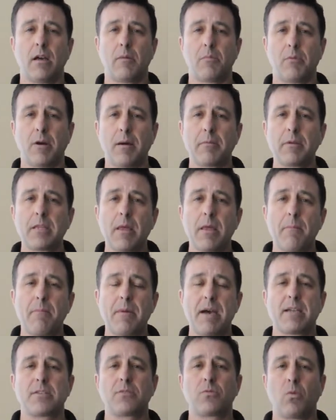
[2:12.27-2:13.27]
probably the
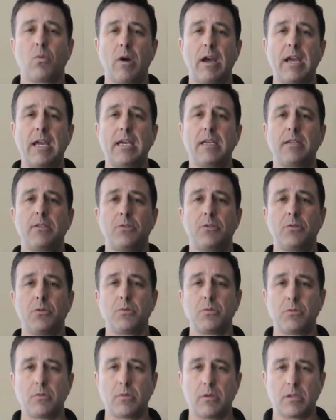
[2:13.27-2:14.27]
best way
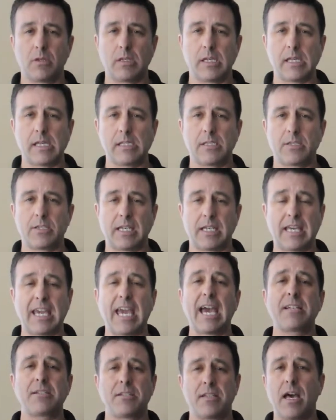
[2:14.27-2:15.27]
is to
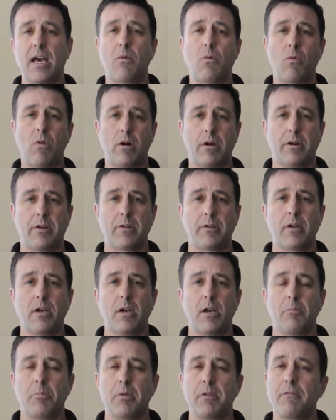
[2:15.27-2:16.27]
catch that water
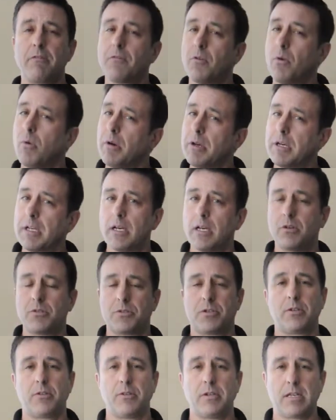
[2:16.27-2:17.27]
before it goes
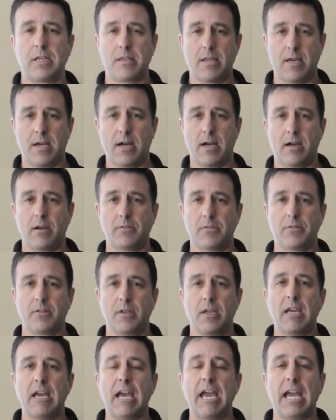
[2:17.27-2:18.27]
underneath the house
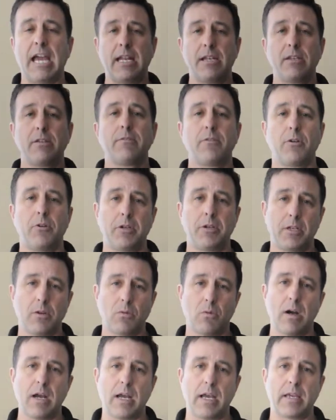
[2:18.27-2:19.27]
and divert it
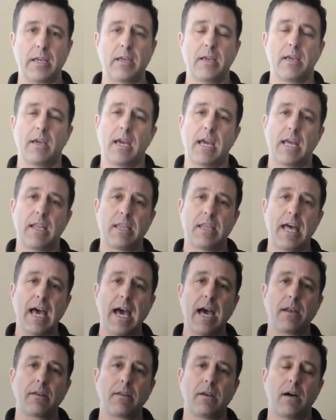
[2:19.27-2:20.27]
away. And
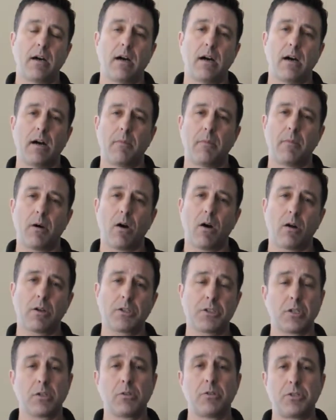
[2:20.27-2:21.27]
that our
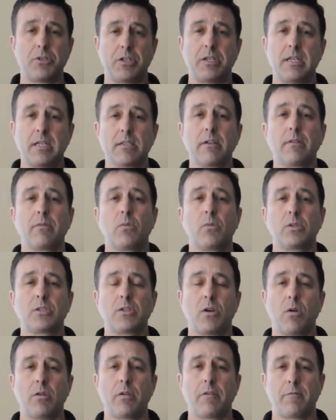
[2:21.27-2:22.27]
solution is what's
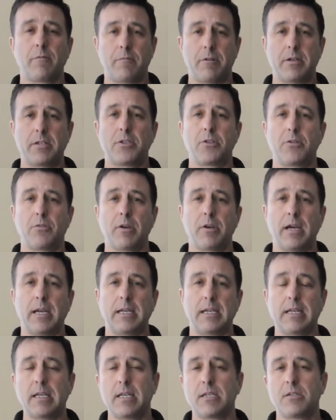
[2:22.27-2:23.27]
called a French drain,
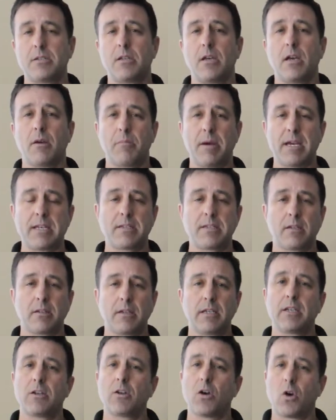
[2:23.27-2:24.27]
and it's
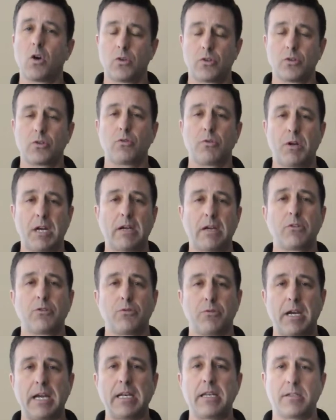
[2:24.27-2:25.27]
basically an underground
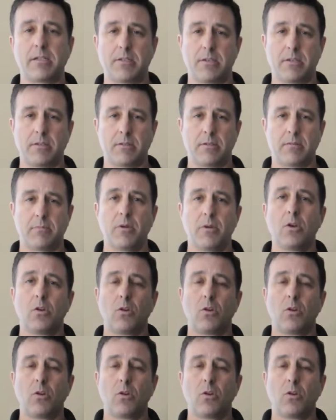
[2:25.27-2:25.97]
drainage system.